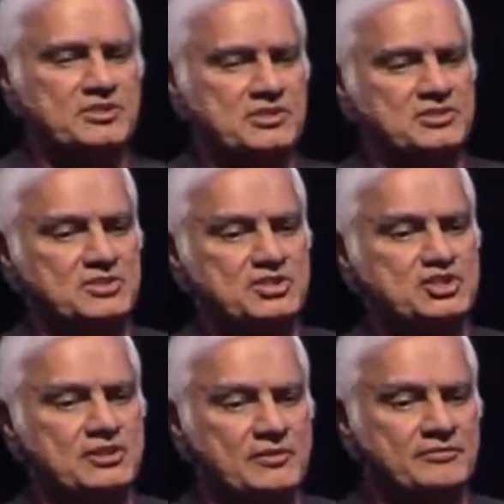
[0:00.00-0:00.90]
of a southern
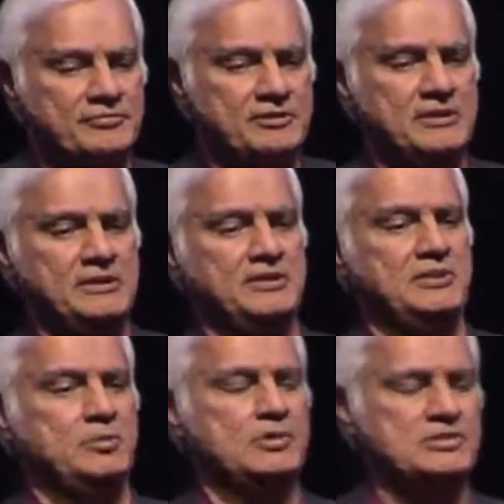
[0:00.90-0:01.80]
sheriff,
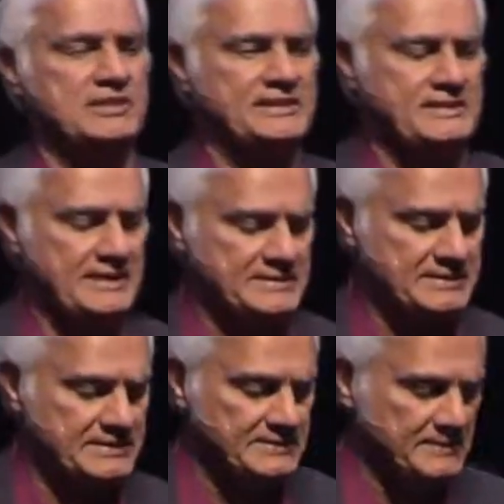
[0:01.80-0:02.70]
he walks like that,
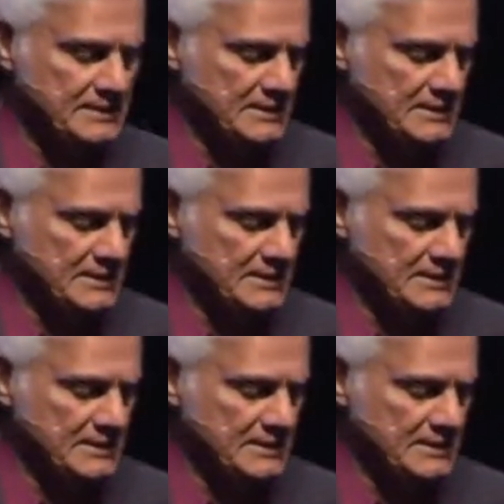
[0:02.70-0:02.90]
you know.